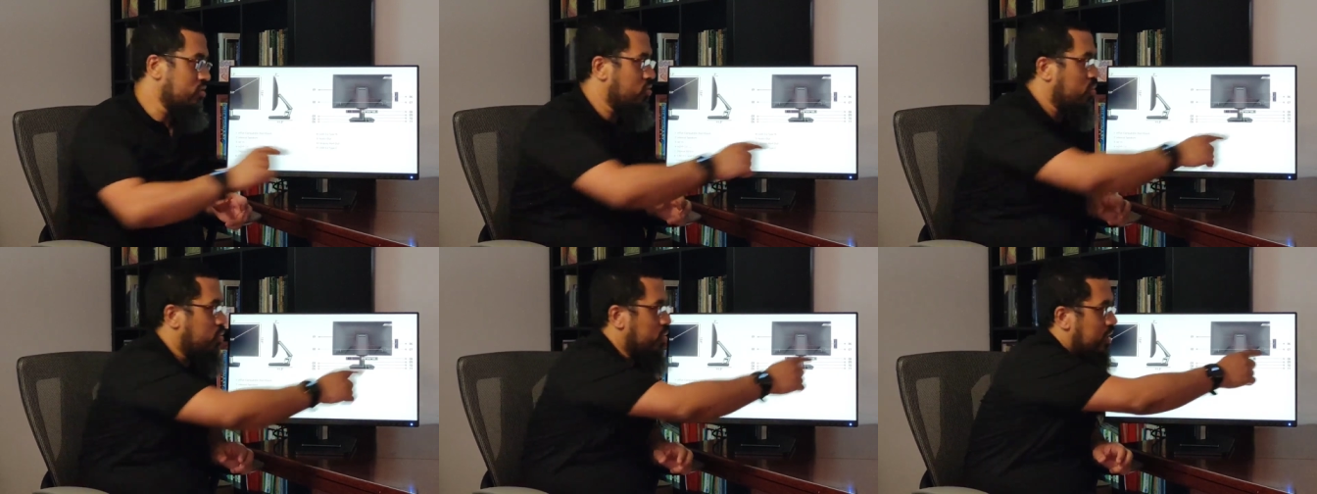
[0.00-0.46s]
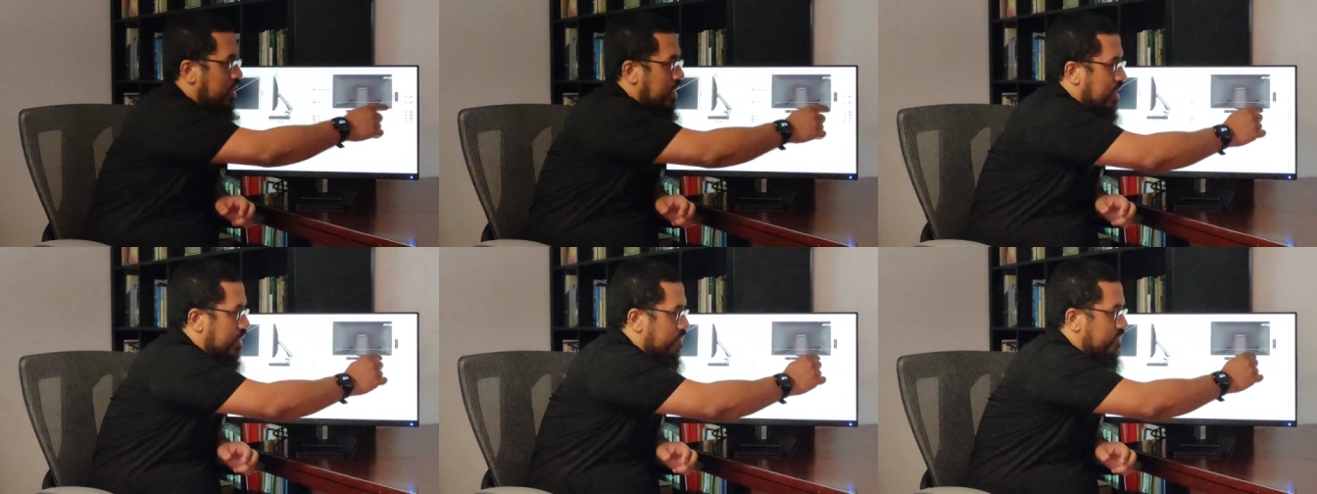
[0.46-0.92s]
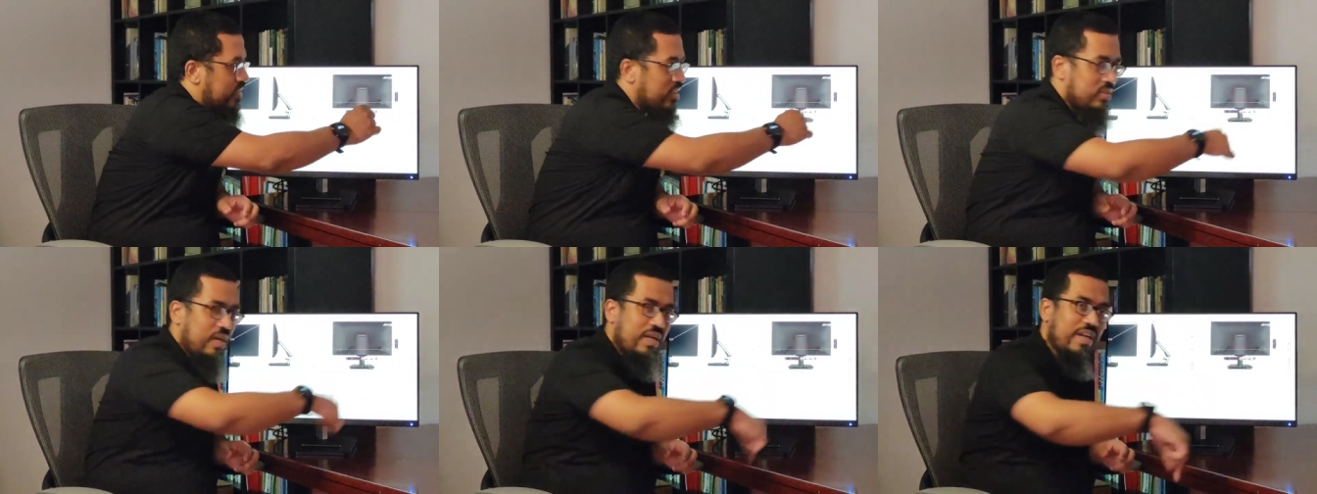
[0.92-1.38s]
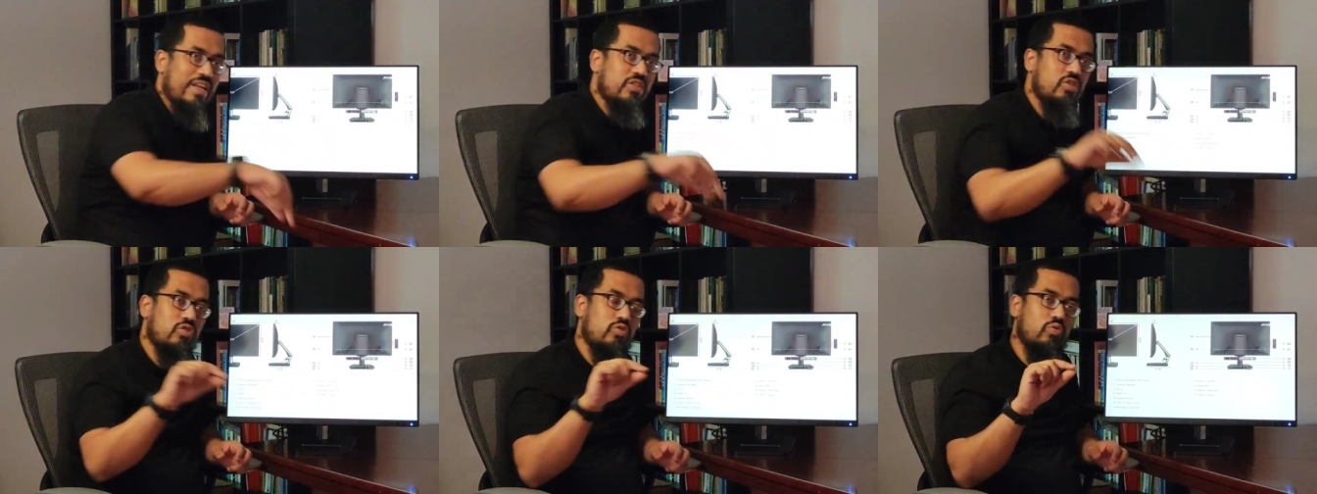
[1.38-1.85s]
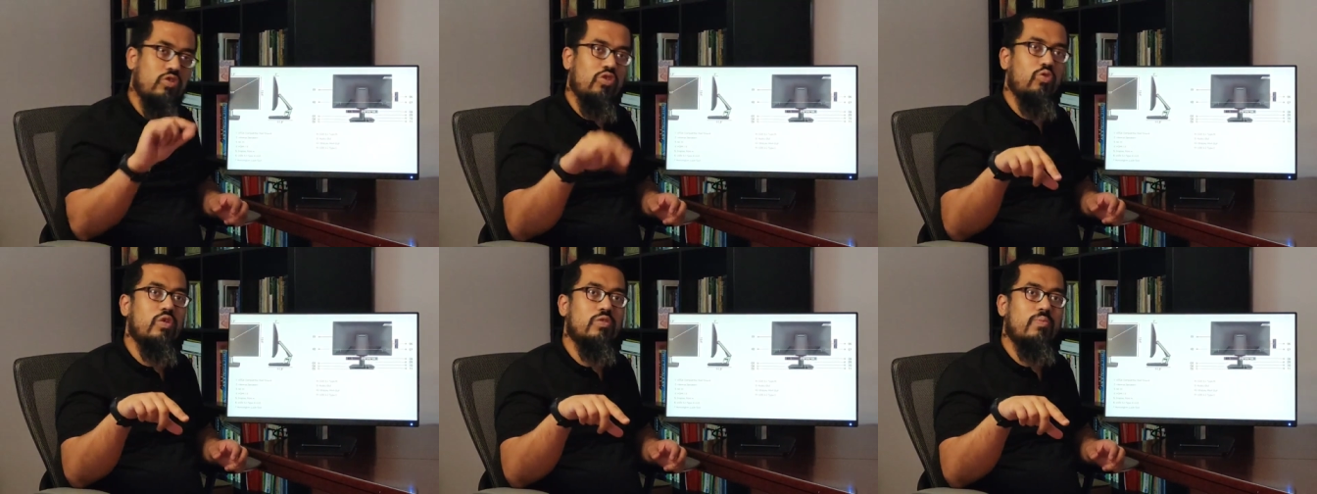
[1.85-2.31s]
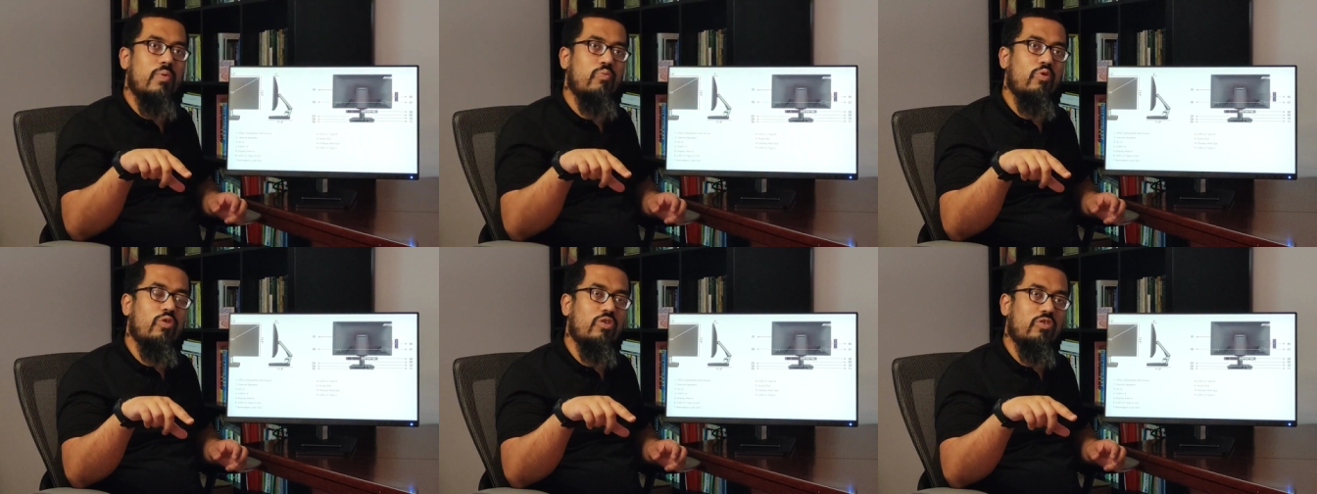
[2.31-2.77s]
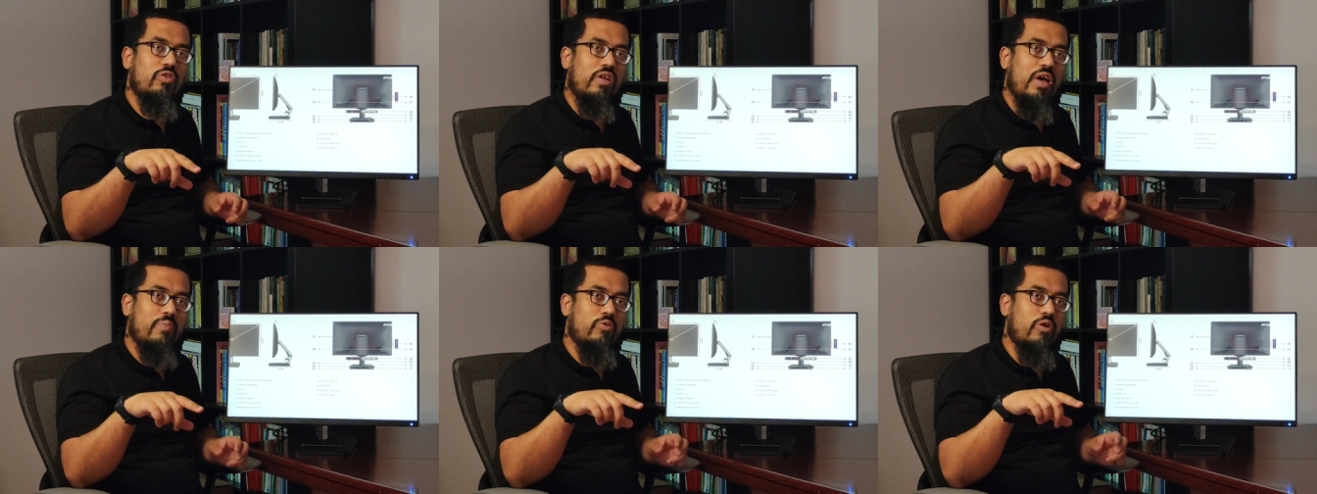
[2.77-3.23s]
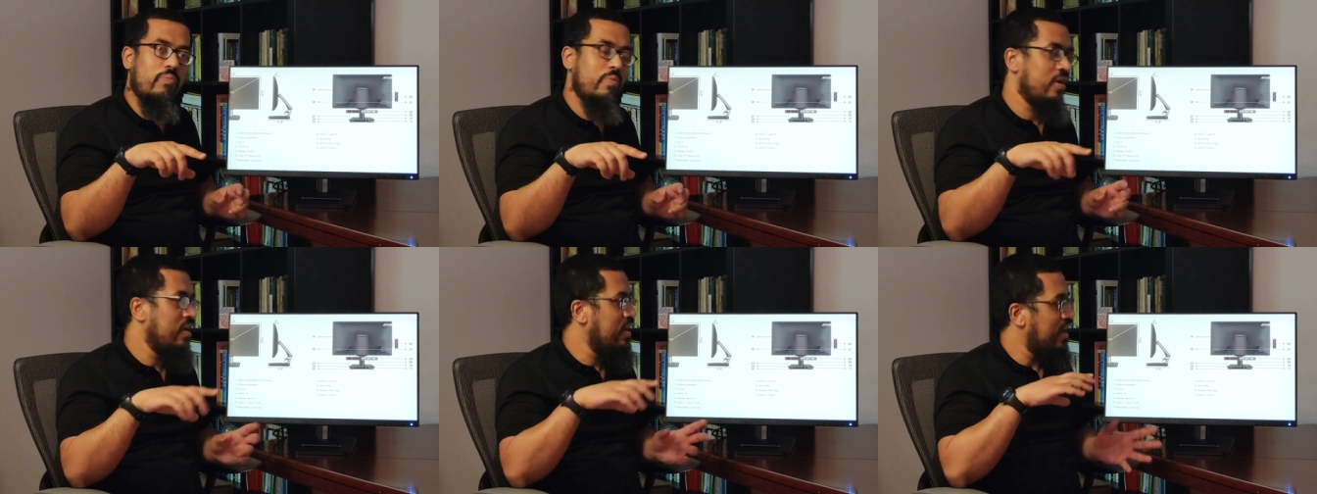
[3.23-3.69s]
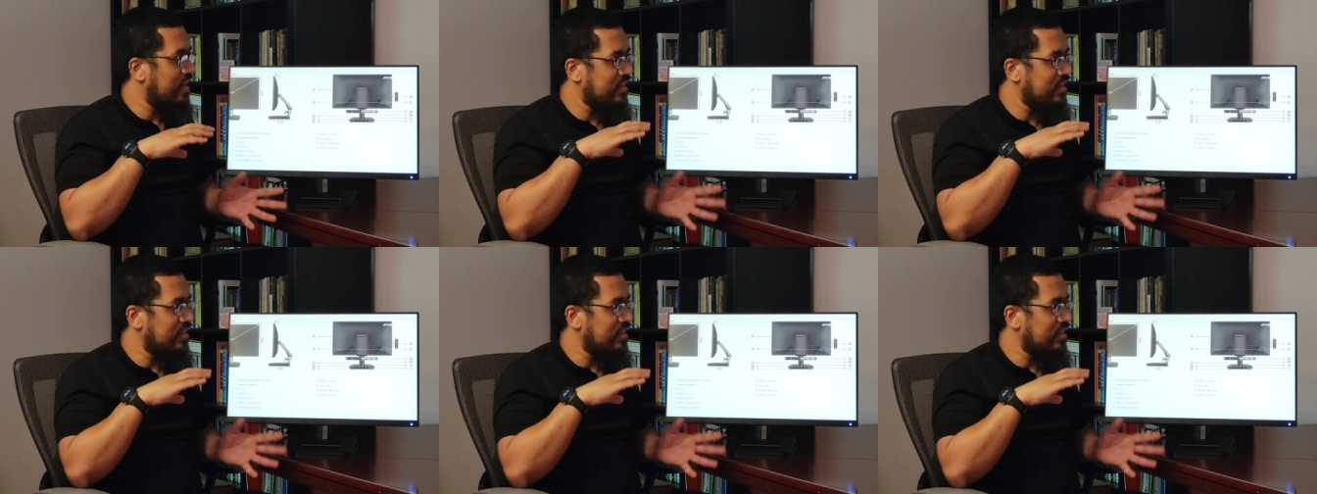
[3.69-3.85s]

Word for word: So this attaches to the USB port on your laptop,